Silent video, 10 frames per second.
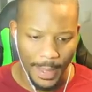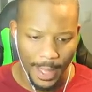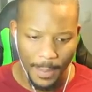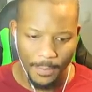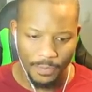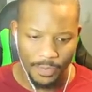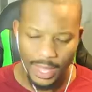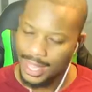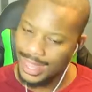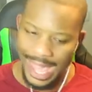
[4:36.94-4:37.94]
about.
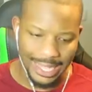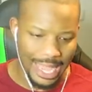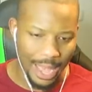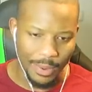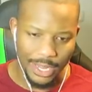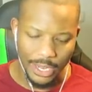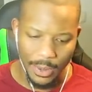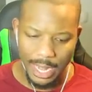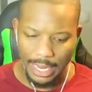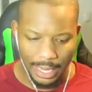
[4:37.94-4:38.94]
That's how we
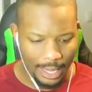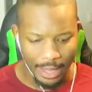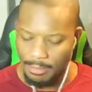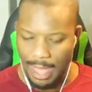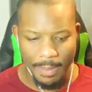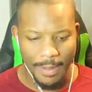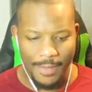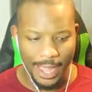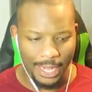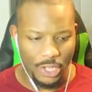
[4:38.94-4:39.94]
do it. Maybe
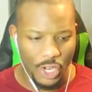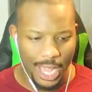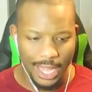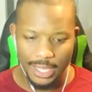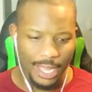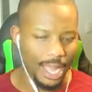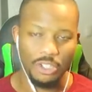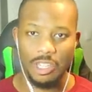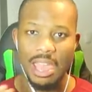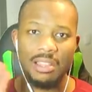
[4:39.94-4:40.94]
if I get a chance, I'll
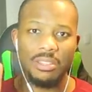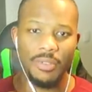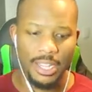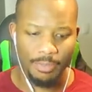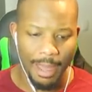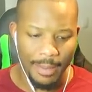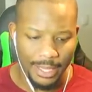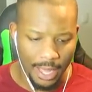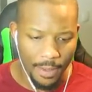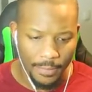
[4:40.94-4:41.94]
just hack the rest by
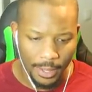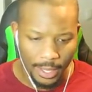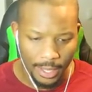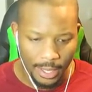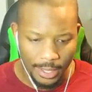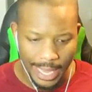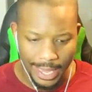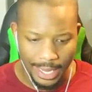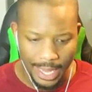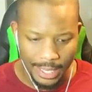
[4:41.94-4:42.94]
myself.
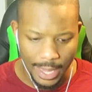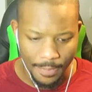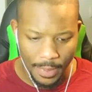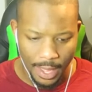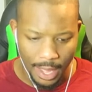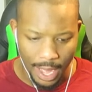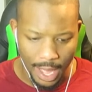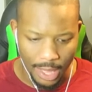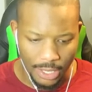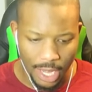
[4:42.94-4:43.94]
Take it easy.
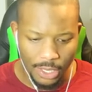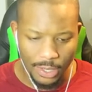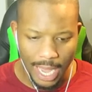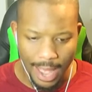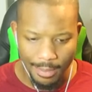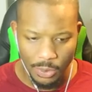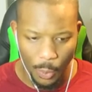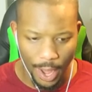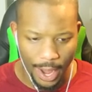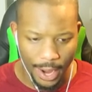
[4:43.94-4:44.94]
Uh, there's also times
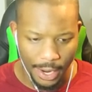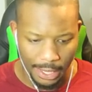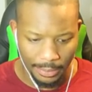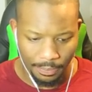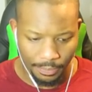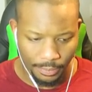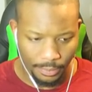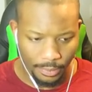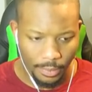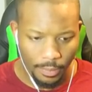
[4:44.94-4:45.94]
where
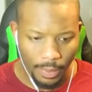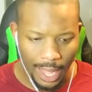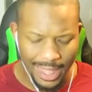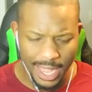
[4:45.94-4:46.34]
I